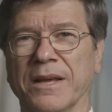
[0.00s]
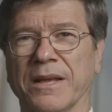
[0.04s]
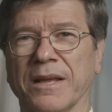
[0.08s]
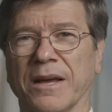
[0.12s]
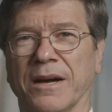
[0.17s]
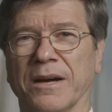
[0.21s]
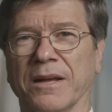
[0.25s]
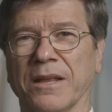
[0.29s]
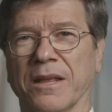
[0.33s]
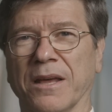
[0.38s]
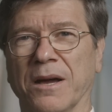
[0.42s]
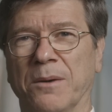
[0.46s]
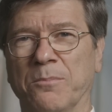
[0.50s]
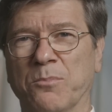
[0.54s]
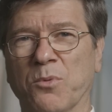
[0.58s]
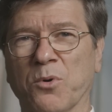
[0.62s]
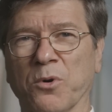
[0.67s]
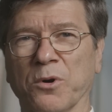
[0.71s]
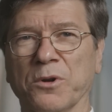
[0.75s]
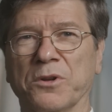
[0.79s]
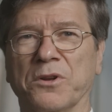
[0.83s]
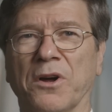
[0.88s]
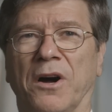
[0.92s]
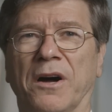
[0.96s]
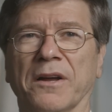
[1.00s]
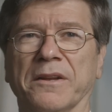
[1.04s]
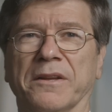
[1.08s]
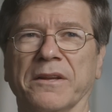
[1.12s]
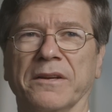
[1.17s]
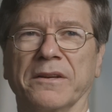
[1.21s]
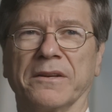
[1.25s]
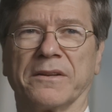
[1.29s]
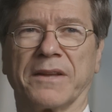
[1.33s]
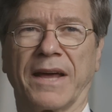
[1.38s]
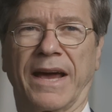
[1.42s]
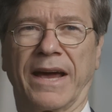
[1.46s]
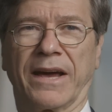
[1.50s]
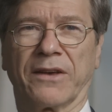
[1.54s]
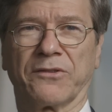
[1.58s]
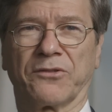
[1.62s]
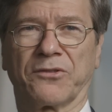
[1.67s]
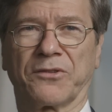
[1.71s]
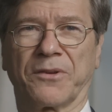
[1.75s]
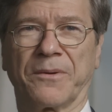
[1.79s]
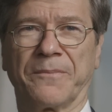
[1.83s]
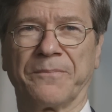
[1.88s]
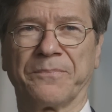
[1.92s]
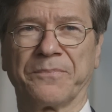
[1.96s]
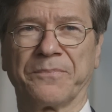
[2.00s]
a more daunting task.